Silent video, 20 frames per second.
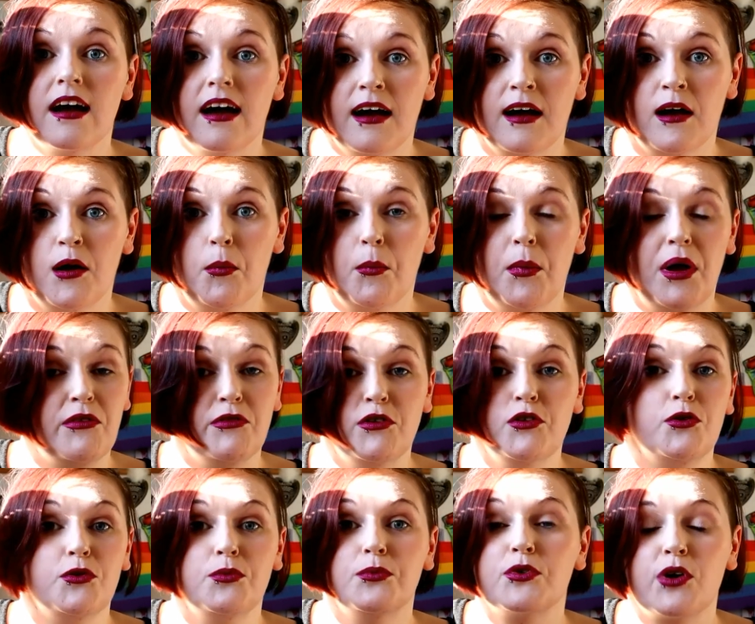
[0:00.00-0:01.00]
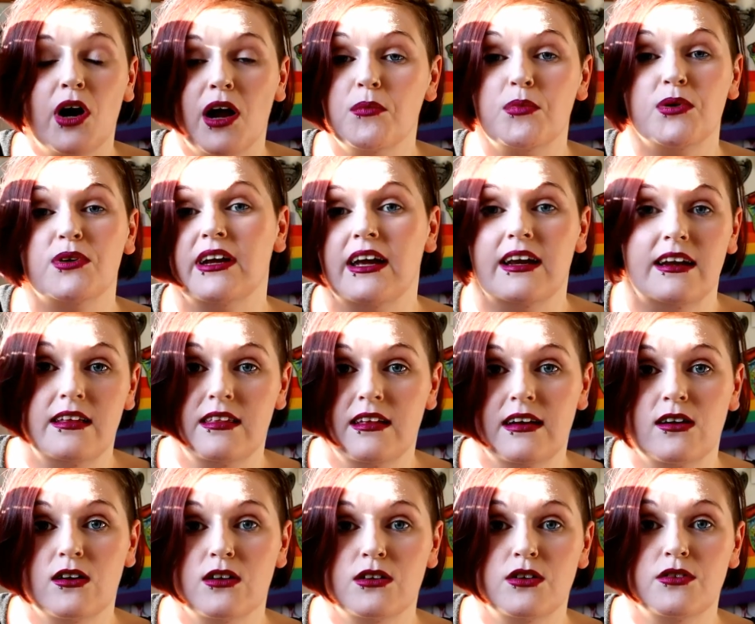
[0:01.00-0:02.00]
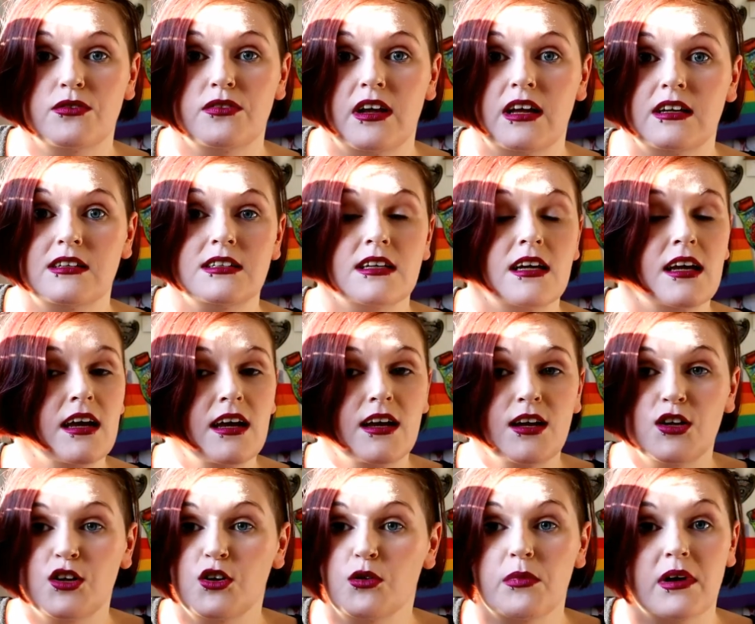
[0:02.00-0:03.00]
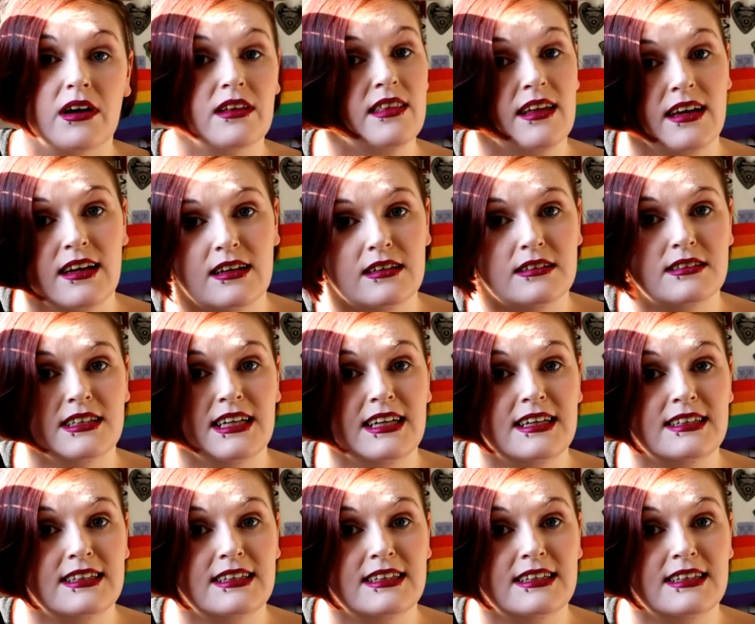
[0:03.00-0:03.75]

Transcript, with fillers: Um, if you try and put anything on your face, you might think it's